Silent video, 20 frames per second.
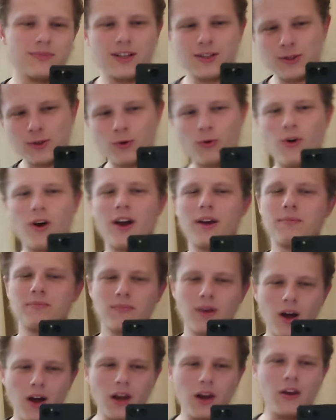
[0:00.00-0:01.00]
It's all right.
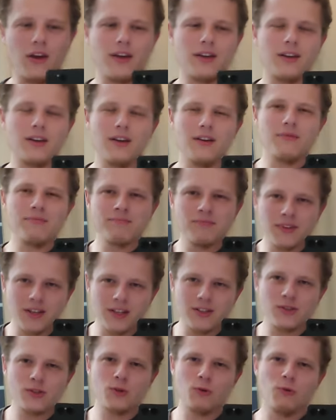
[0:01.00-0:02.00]
I like it.
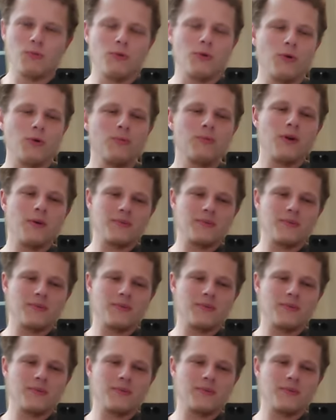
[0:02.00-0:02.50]
It's doable.